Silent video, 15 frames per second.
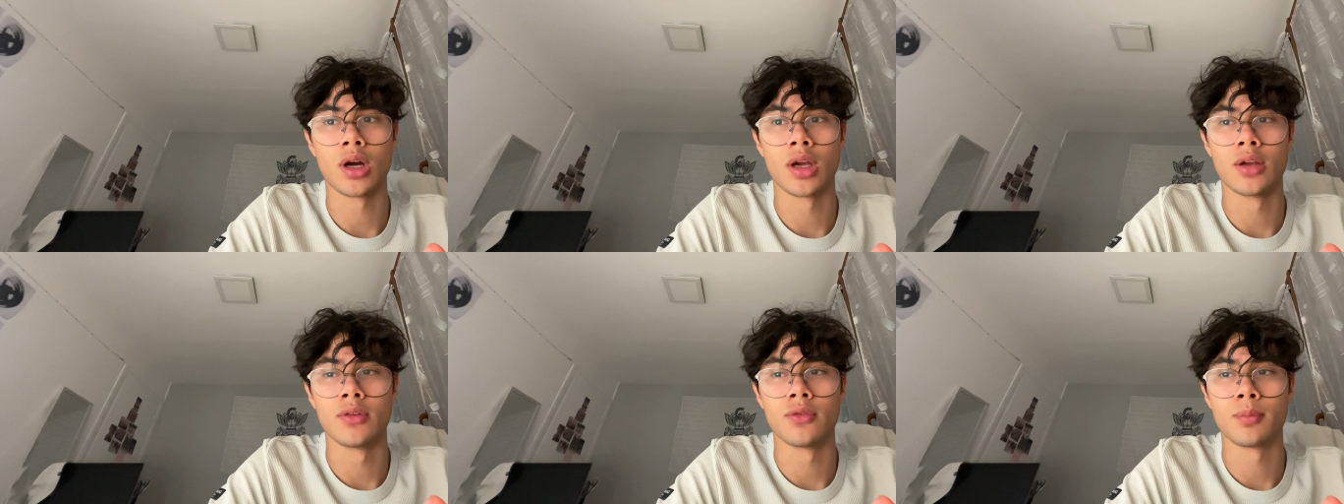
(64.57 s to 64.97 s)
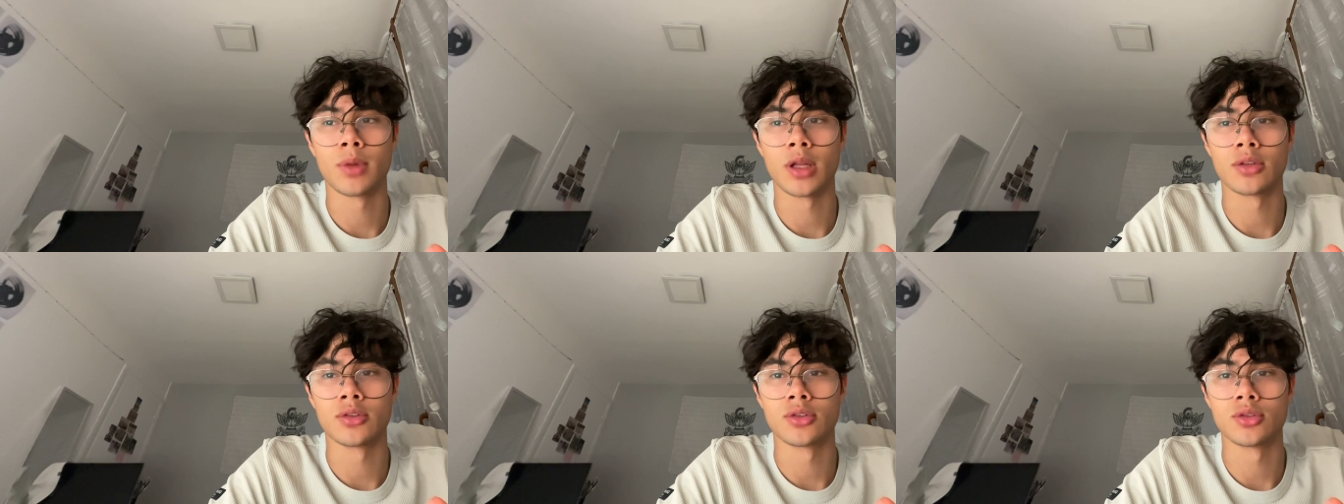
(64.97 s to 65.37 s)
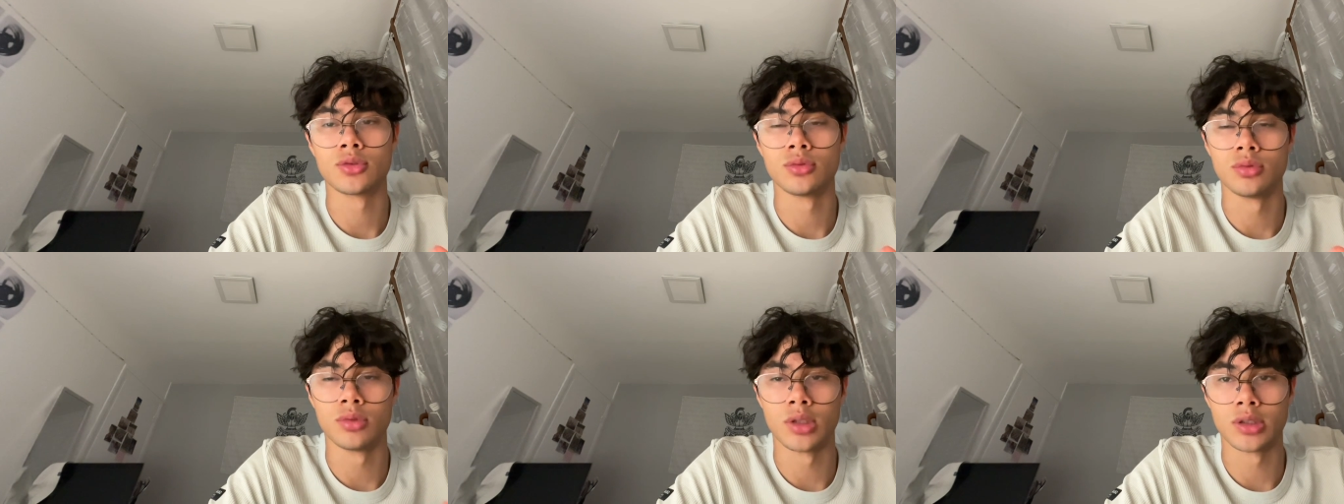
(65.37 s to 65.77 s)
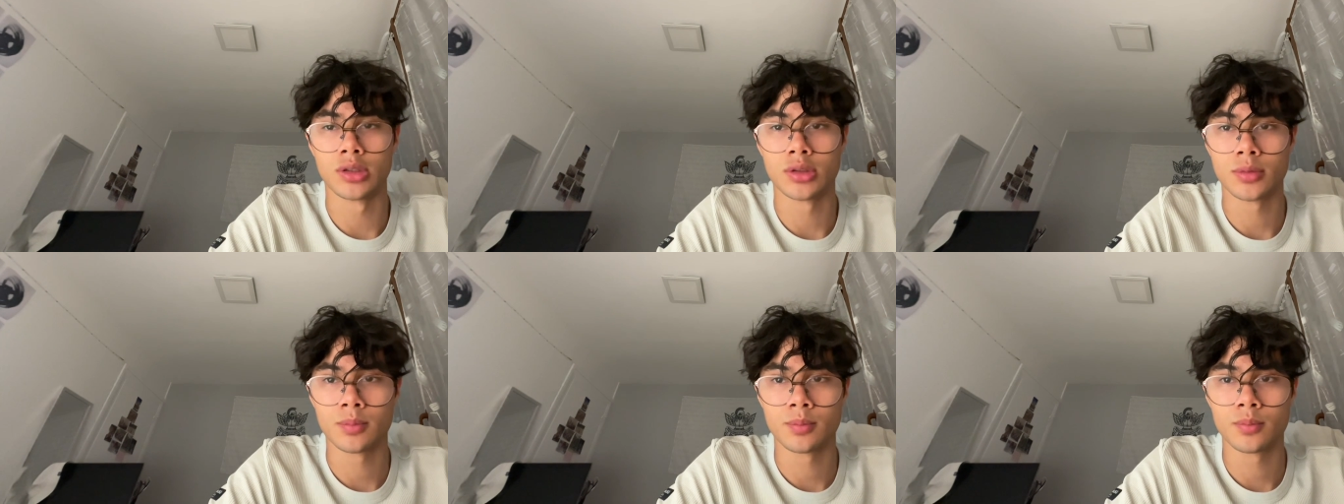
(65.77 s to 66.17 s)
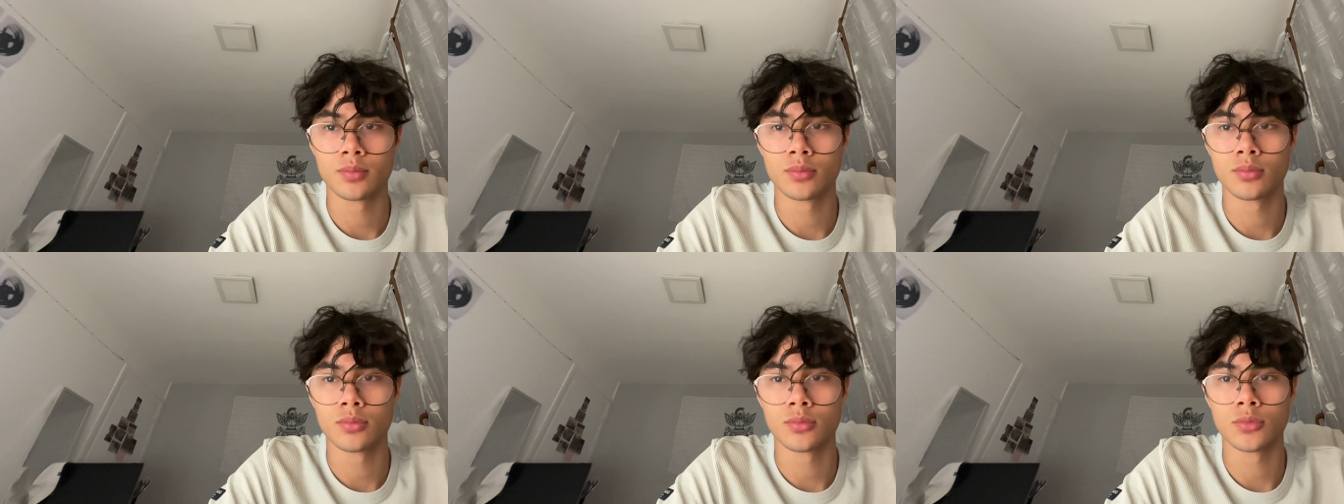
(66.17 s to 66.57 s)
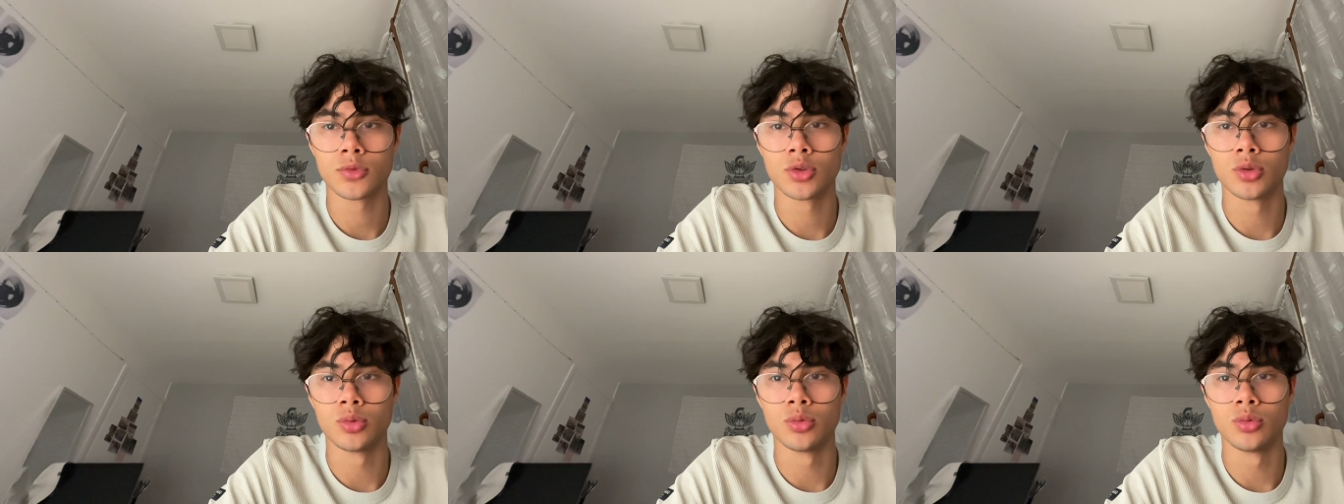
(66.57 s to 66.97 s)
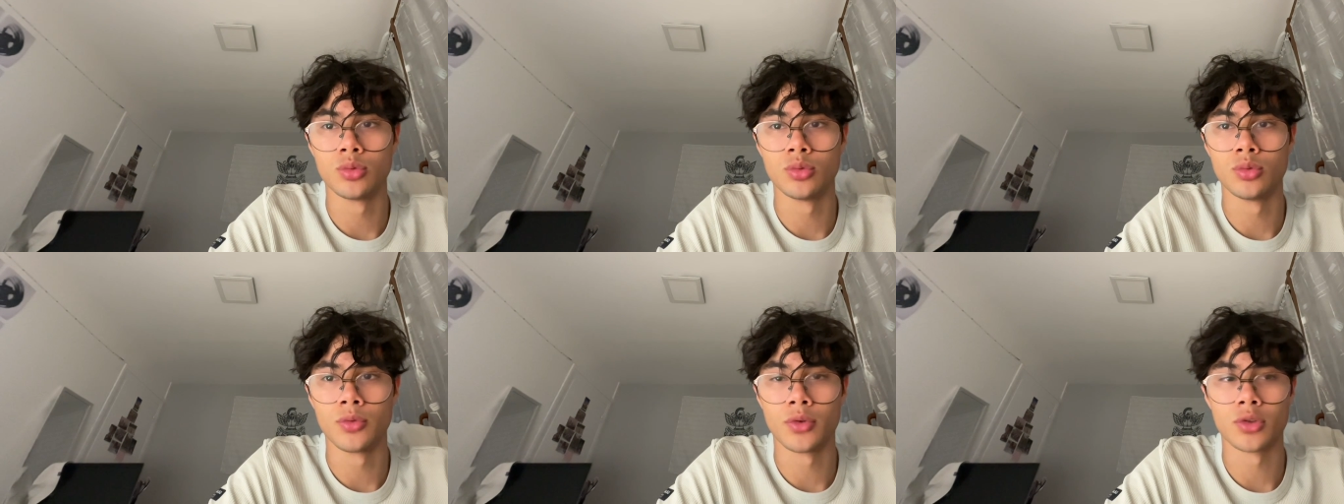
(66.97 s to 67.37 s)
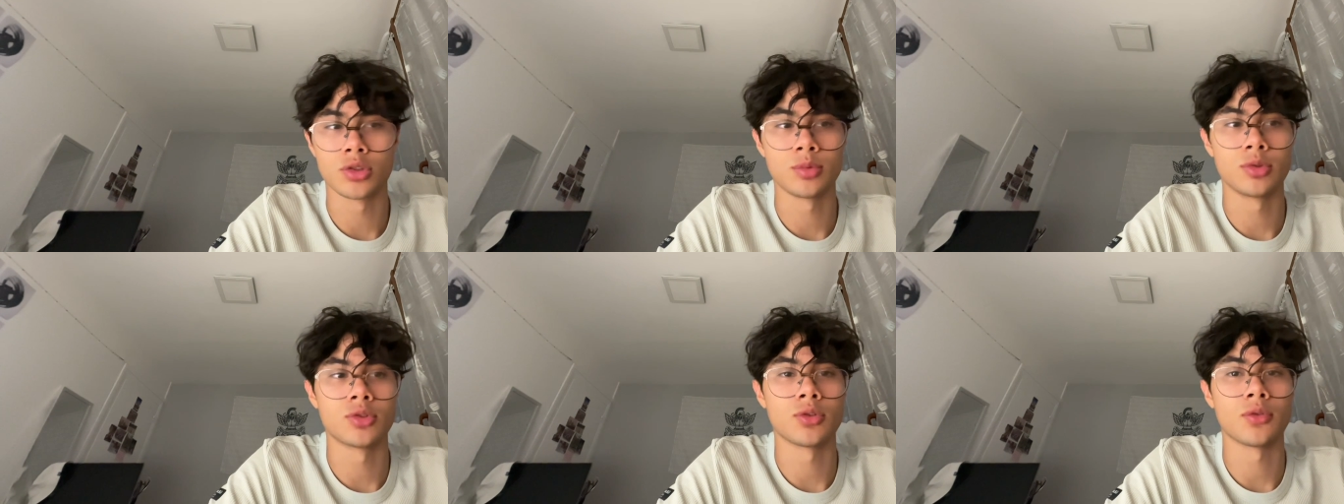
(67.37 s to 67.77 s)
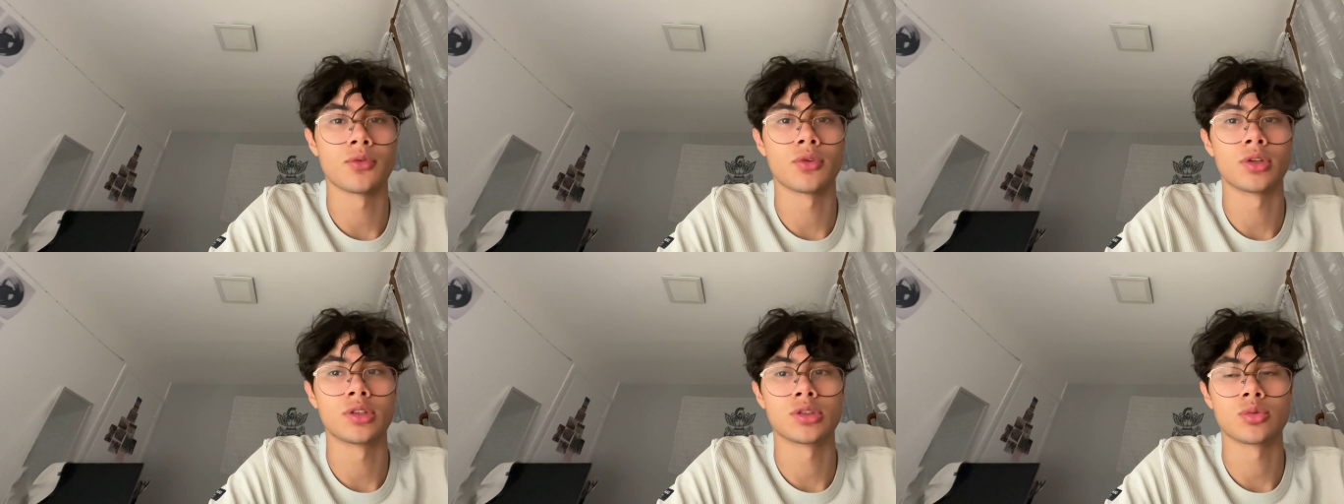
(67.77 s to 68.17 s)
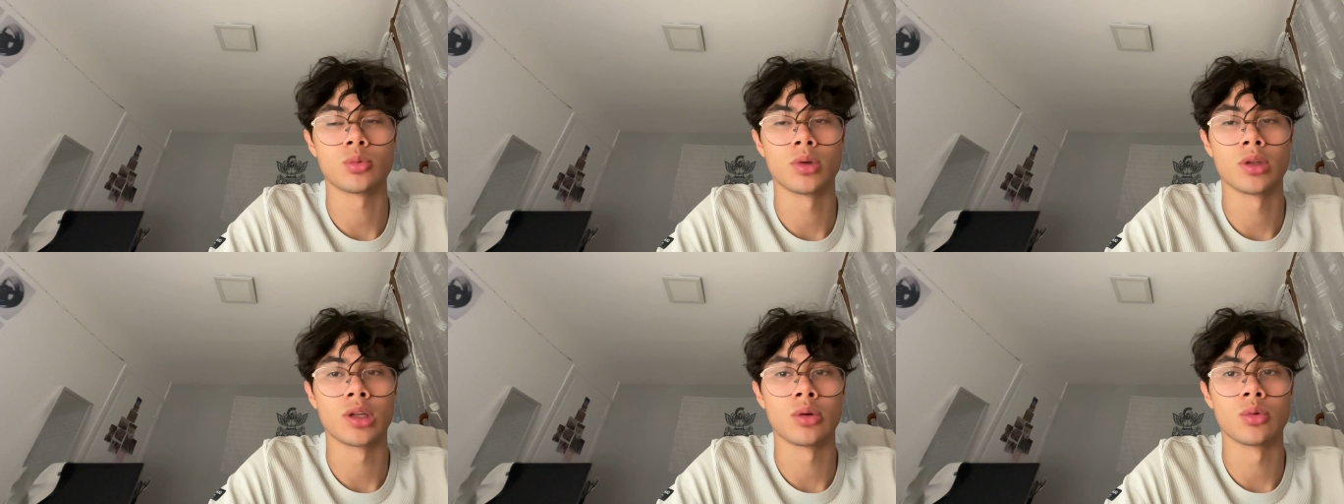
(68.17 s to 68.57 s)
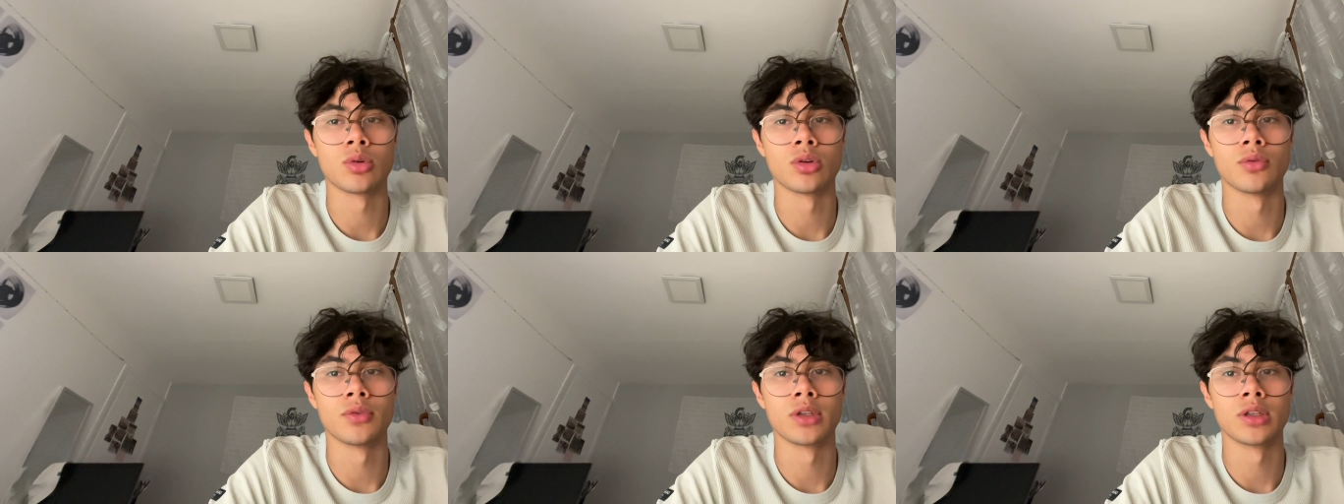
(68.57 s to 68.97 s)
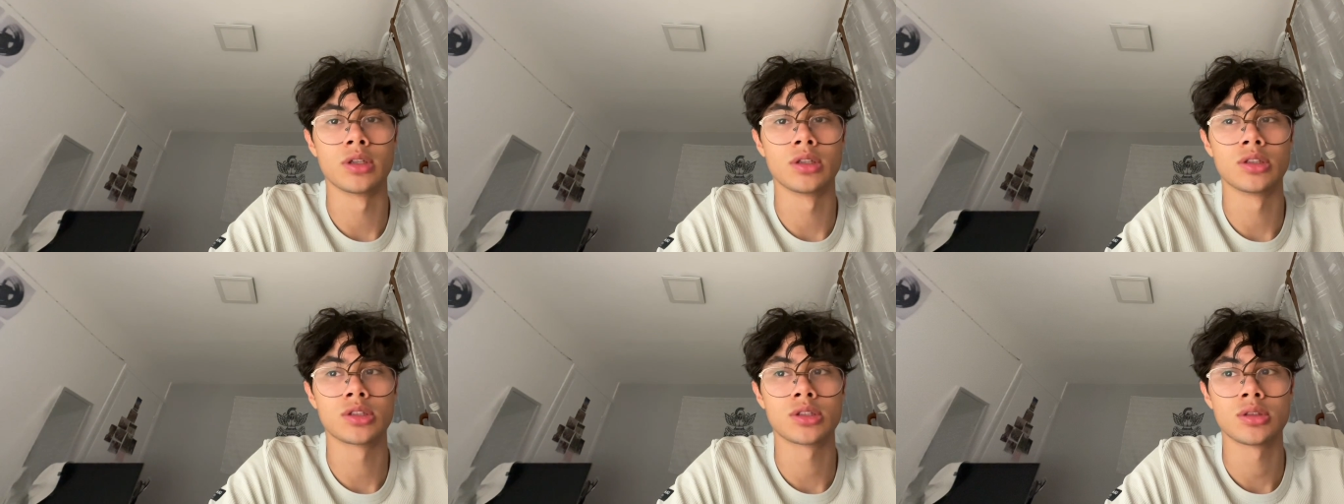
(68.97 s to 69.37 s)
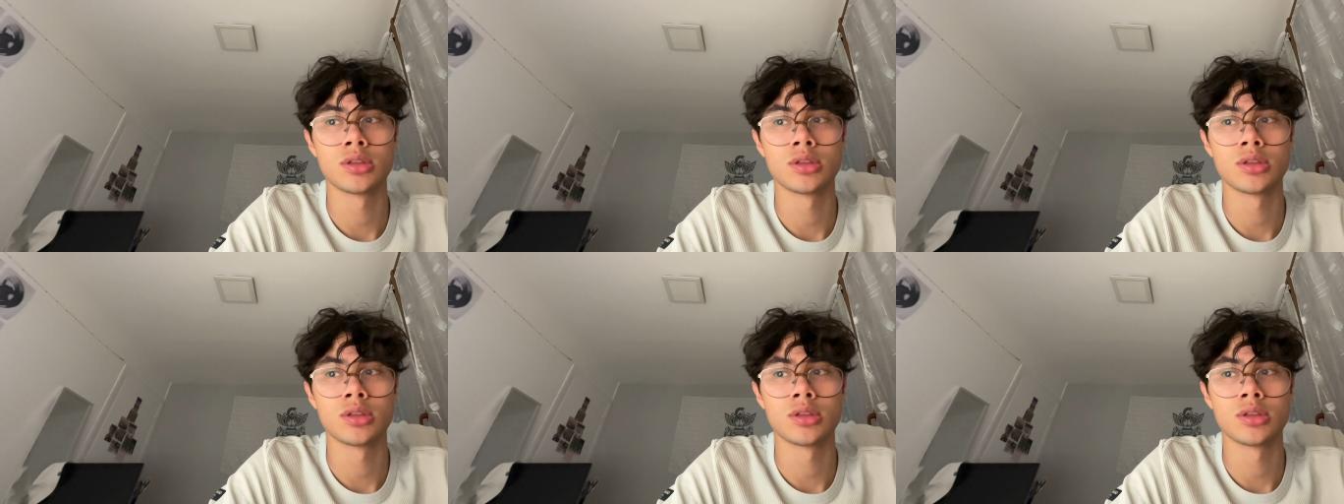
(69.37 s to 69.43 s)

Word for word: i've planned to like do 30 minutes of french one hour of english